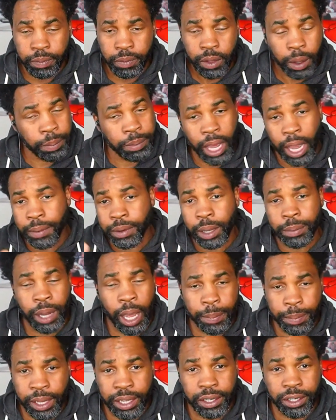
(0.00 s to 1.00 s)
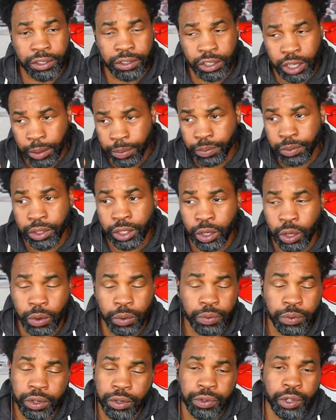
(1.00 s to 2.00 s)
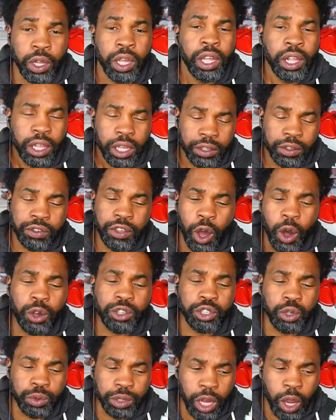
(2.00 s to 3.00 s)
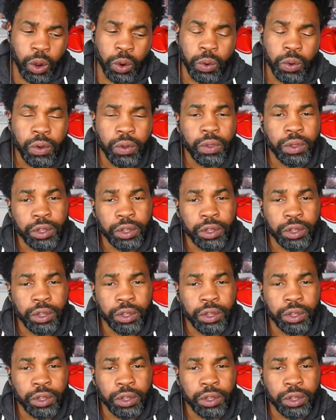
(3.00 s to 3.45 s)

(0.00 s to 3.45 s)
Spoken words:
I'm not making this up. You know, those who know